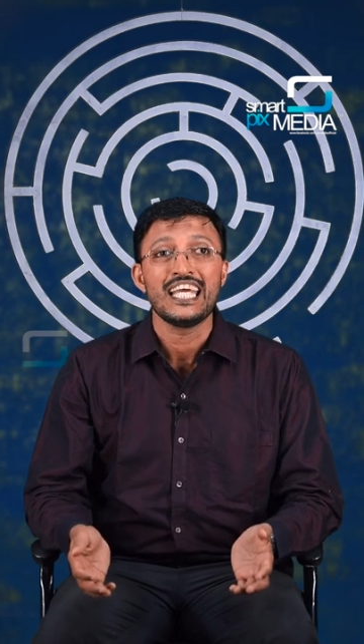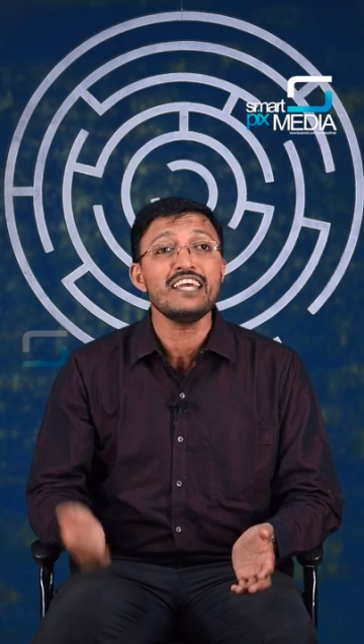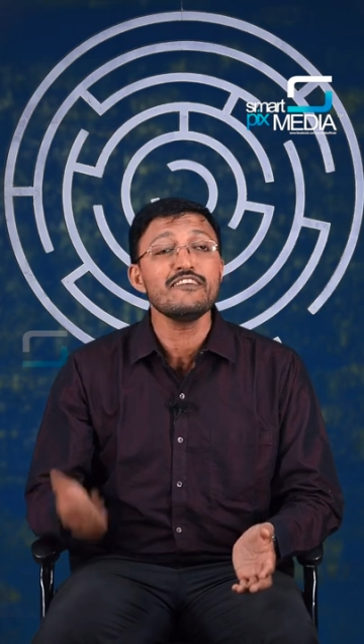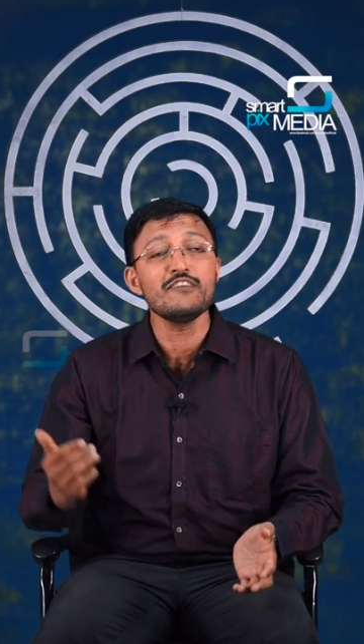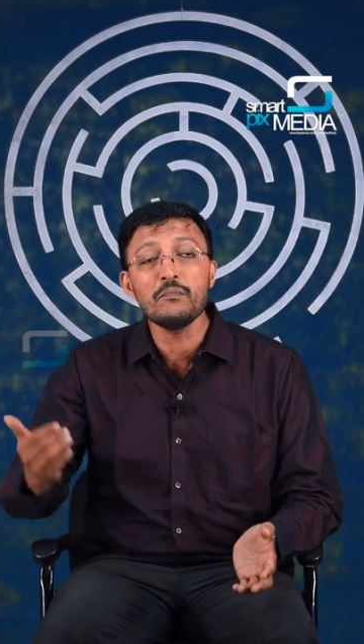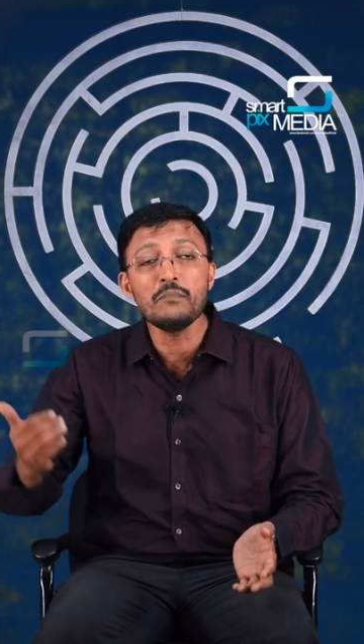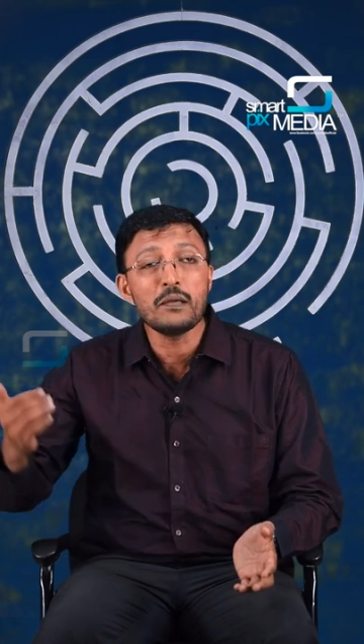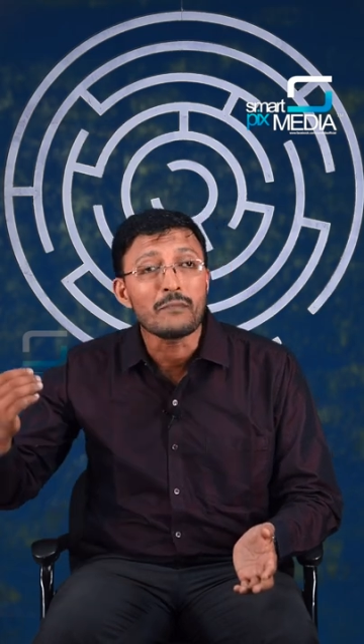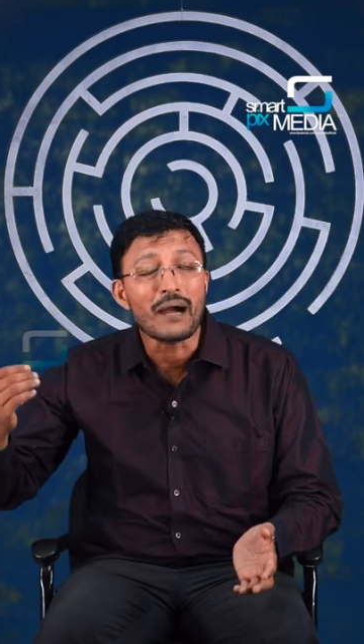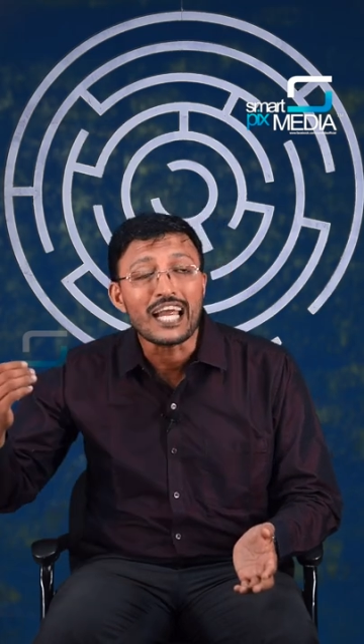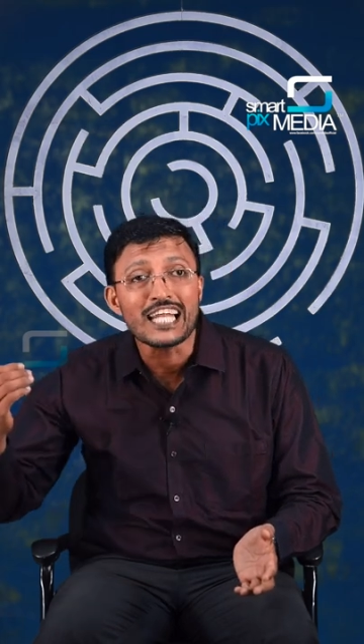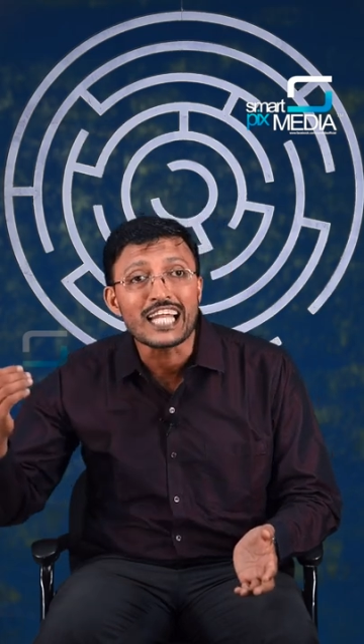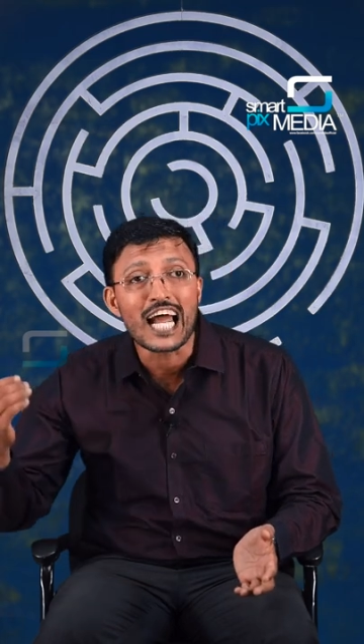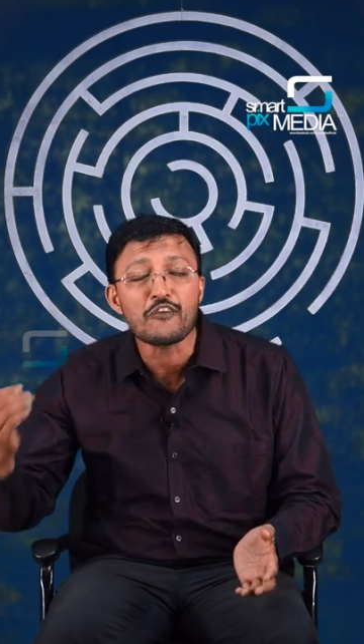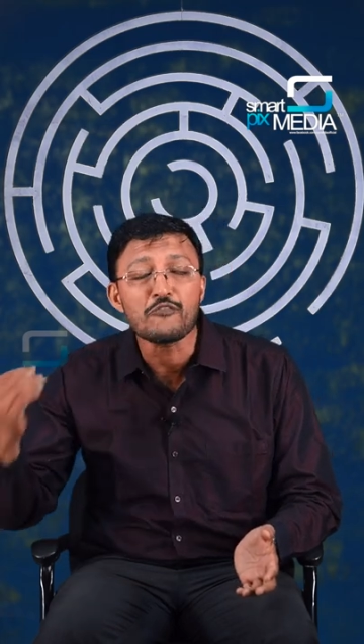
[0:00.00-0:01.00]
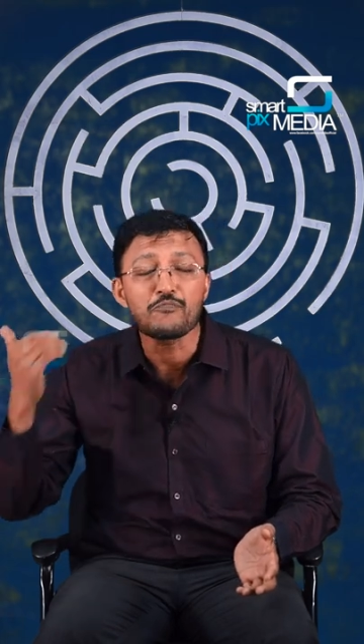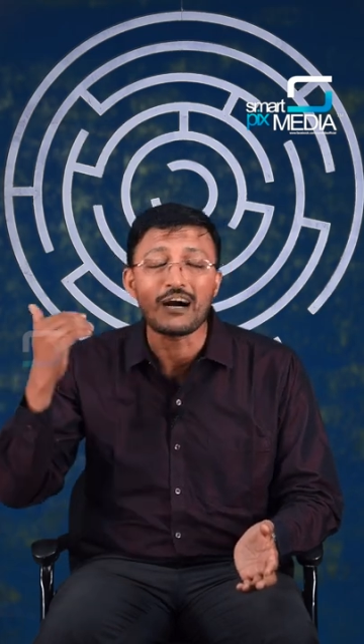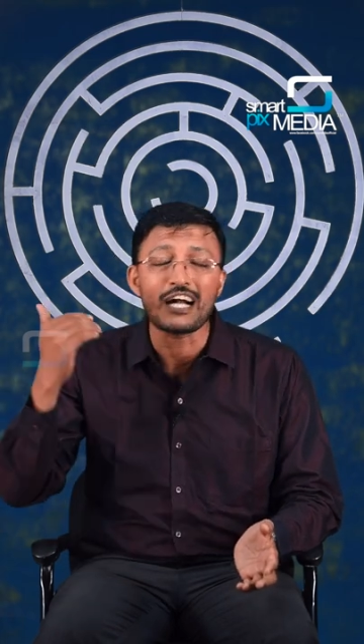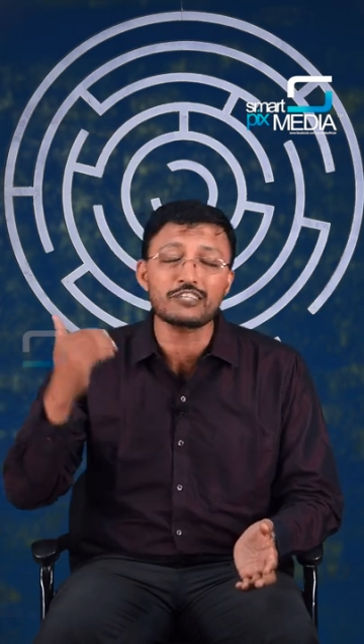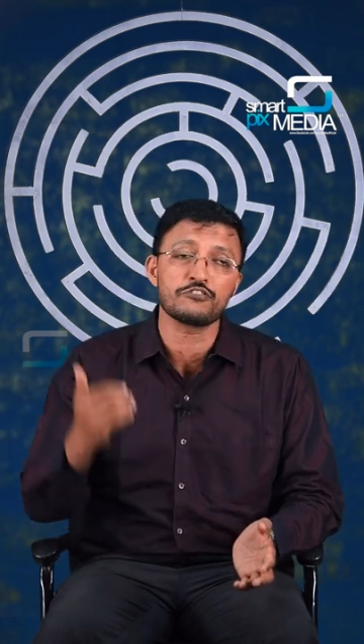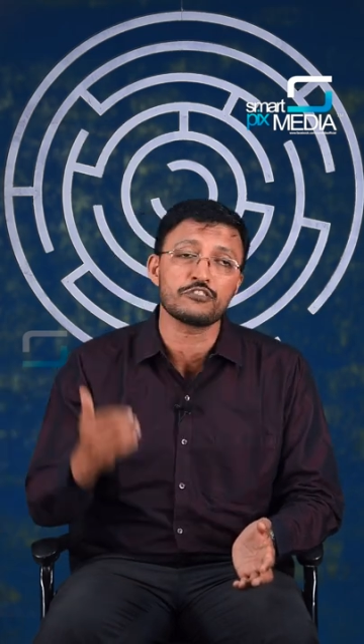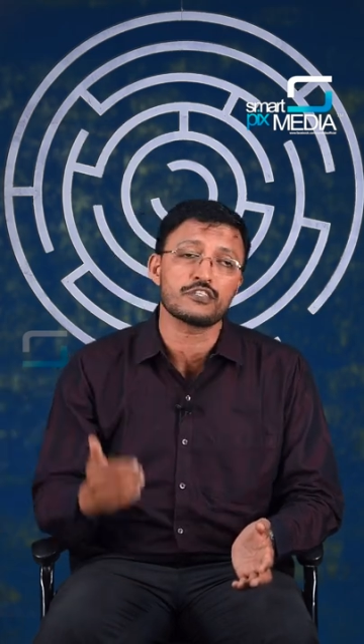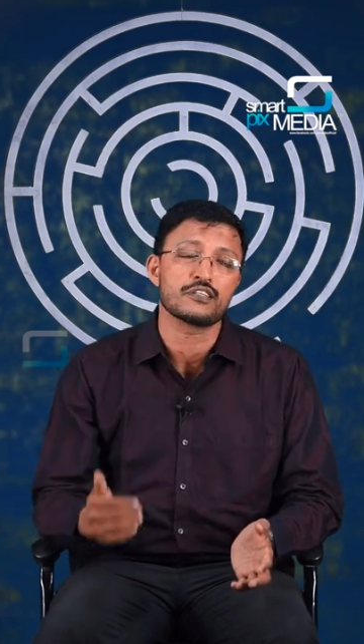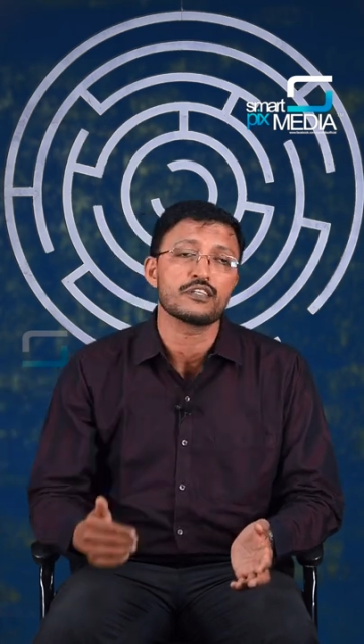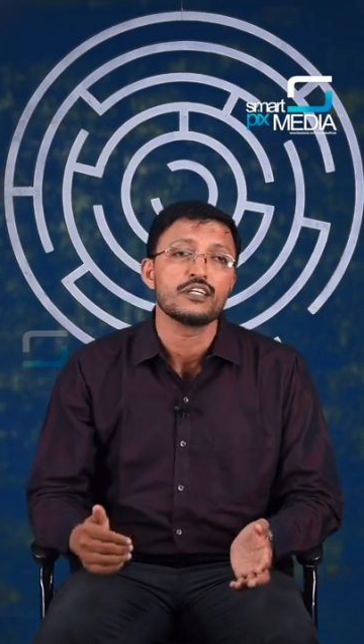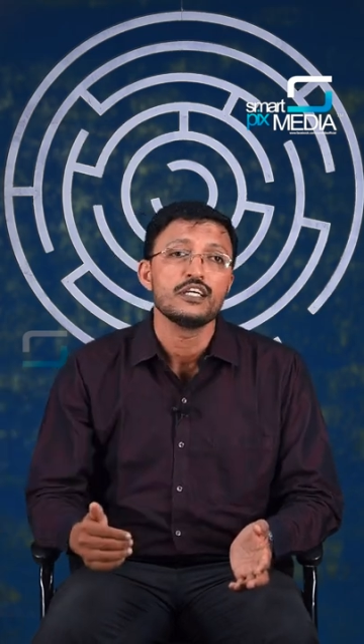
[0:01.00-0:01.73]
He will be my life partner.